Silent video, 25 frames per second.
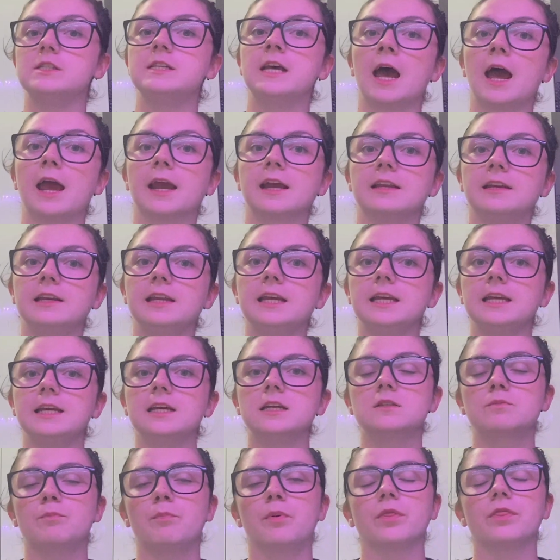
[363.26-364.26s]

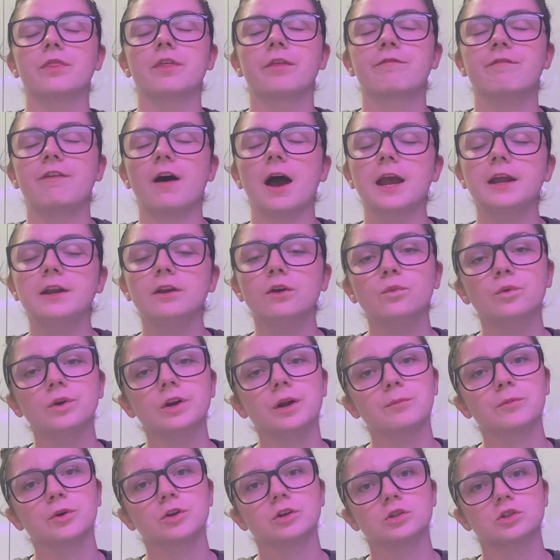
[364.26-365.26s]
techniques, but the final one
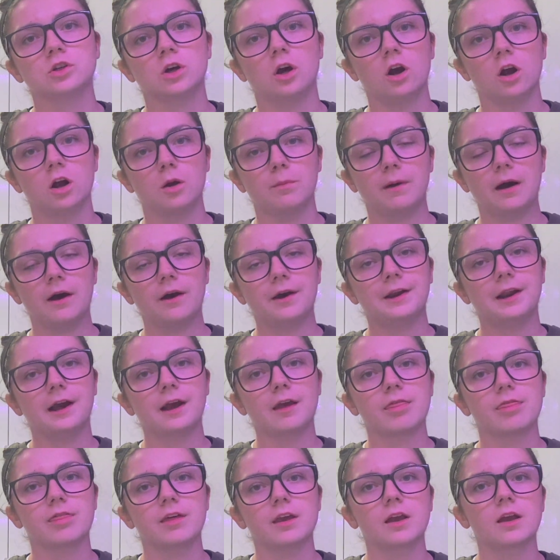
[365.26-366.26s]
I'm going to talk about, and
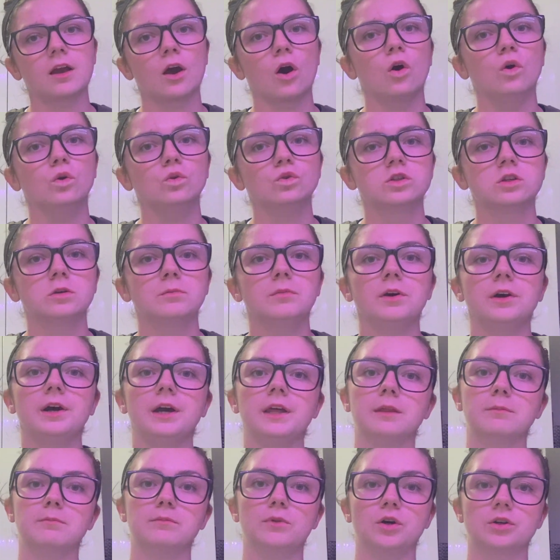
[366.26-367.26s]
I think
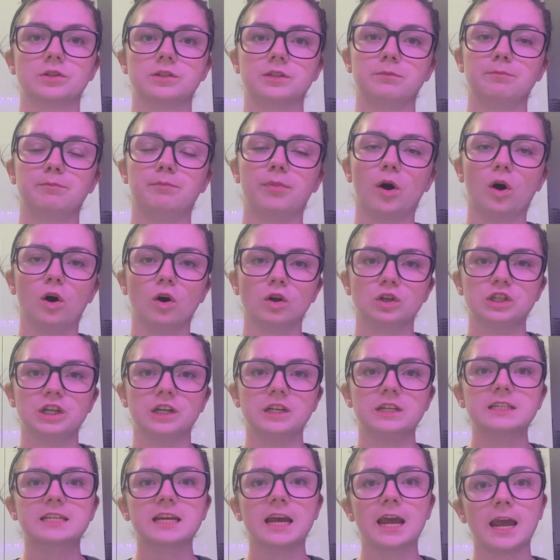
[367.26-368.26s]
ultimately the most
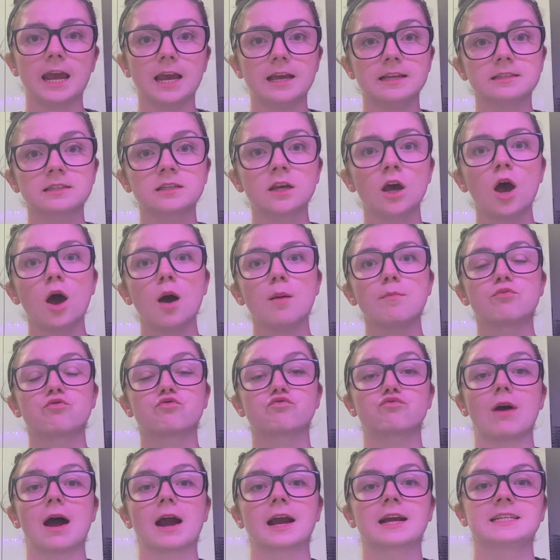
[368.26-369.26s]
important, is
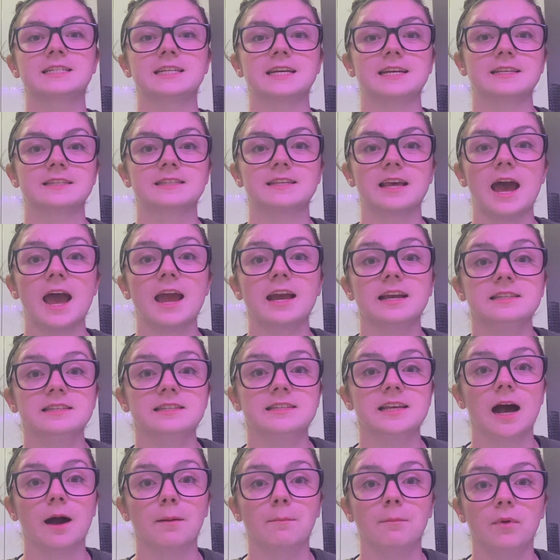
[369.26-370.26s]
practice
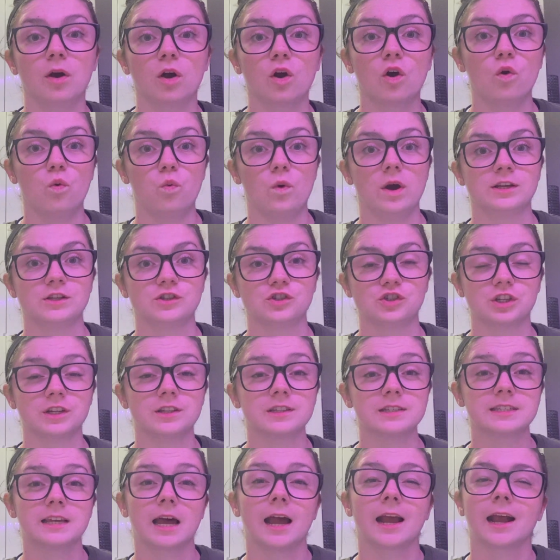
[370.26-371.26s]
exam
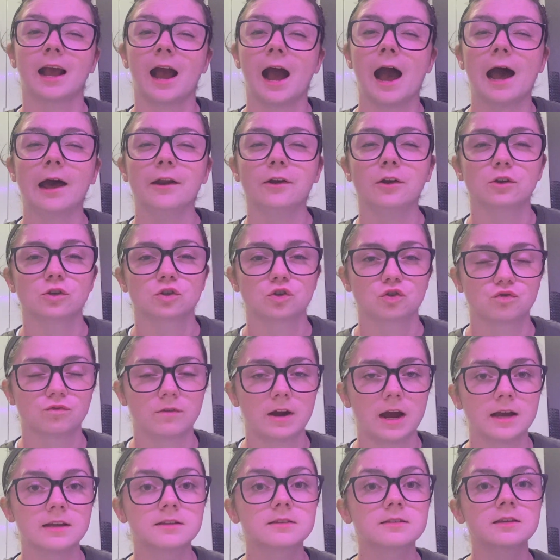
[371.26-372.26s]
questions. I cannot
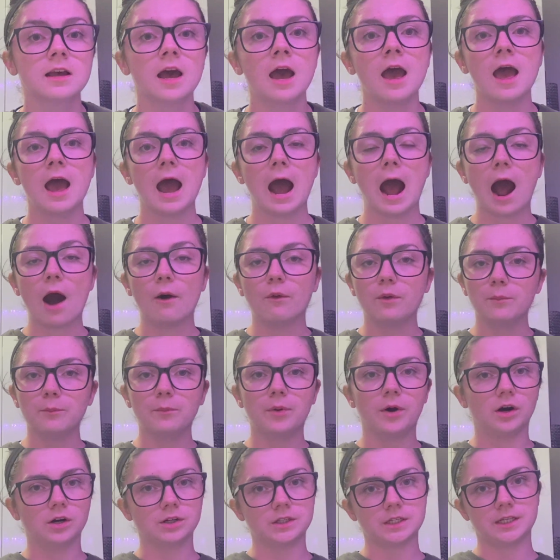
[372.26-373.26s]
stress how
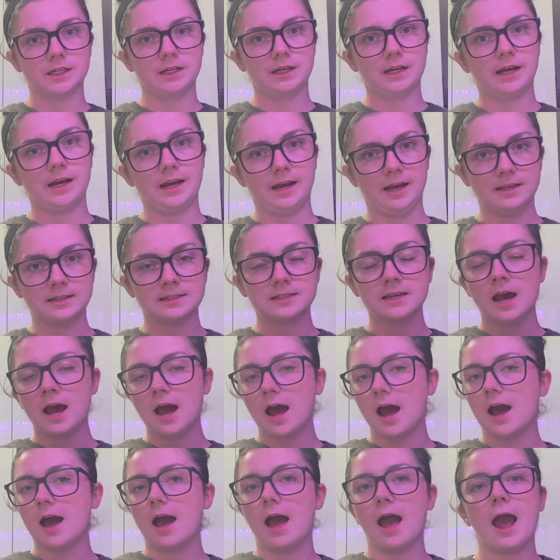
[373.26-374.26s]
important it is
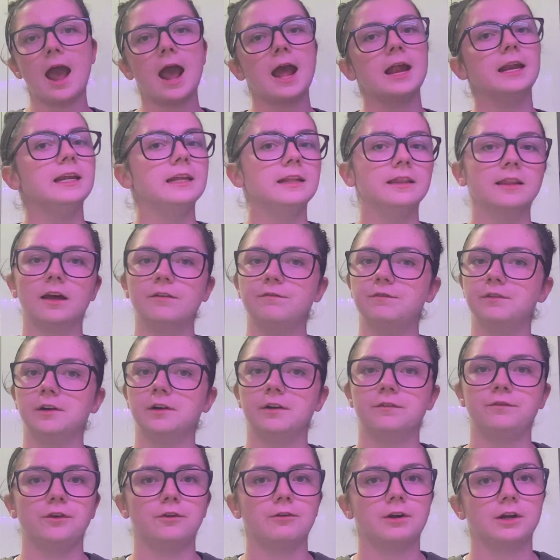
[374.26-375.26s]
at any level
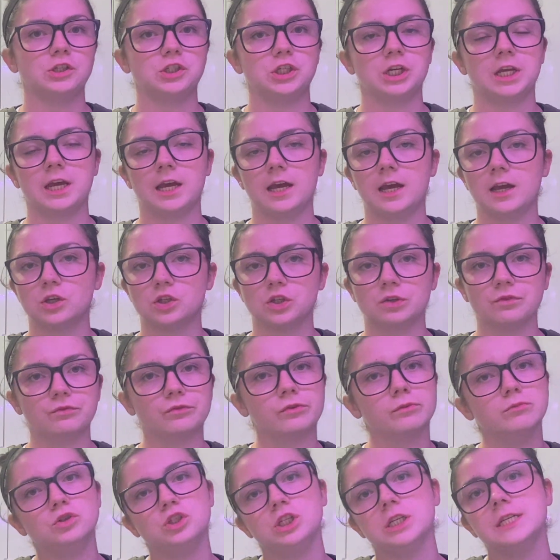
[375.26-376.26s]
of your education,
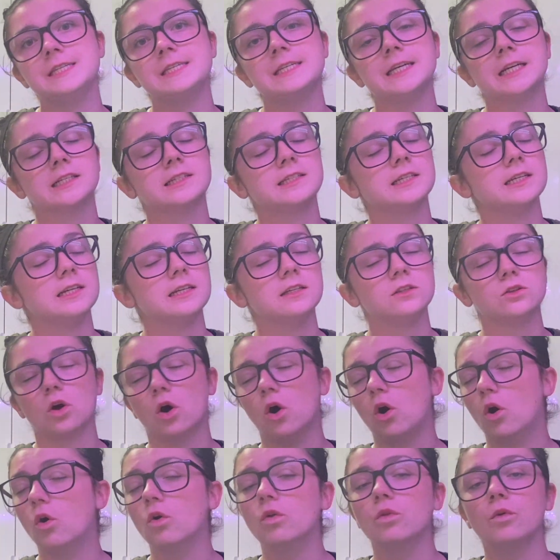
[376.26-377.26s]
from GCSEs
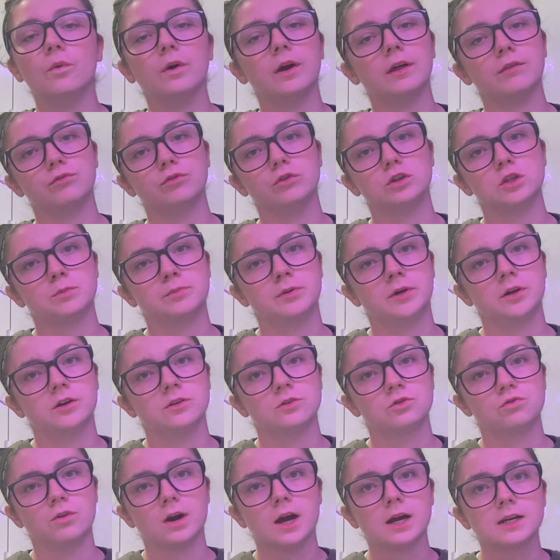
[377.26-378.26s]
all the way through to
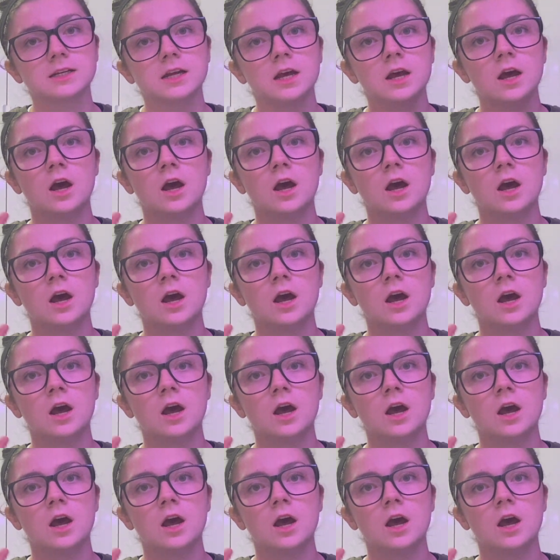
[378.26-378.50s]
postgrad,